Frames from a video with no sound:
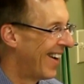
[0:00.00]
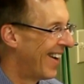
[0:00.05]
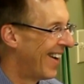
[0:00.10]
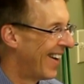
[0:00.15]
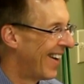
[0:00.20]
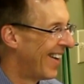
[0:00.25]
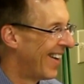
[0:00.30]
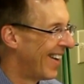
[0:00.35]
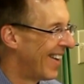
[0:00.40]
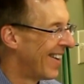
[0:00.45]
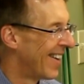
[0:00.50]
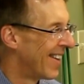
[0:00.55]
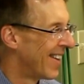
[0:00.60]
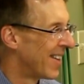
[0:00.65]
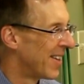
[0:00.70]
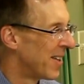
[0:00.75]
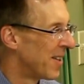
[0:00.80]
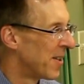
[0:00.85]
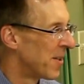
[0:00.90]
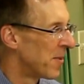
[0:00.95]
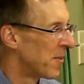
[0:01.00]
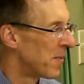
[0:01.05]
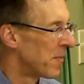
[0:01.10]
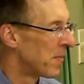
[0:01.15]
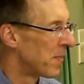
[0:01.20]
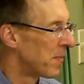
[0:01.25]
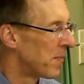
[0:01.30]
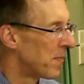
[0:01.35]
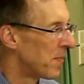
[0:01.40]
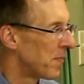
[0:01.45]

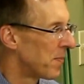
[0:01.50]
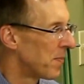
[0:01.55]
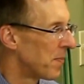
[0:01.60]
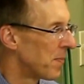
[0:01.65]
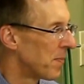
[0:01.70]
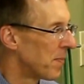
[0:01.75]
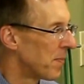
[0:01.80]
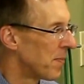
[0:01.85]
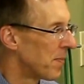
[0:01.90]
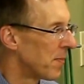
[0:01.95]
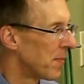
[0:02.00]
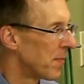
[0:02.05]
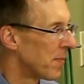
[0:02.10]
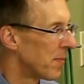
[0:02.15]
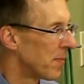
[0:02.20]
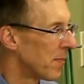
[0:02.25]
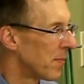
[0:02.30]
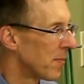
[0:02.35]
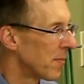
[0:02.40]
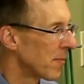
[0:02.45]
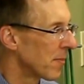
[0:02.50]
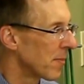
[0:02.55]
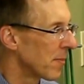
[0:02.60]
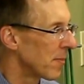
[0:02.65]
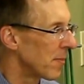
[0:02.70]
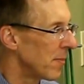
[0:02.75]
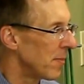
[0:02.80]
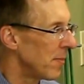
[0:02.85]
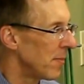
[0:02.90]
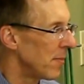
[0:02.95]

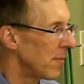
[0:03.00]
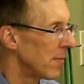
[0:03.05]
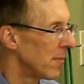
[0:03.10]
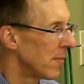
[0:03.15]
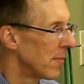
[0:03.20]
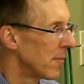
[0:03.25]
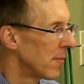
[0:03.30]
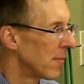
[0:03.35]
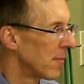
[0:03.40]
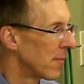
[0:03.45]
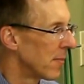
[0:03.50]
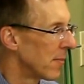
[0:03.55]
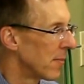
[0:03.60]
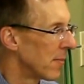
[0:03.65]
(silent)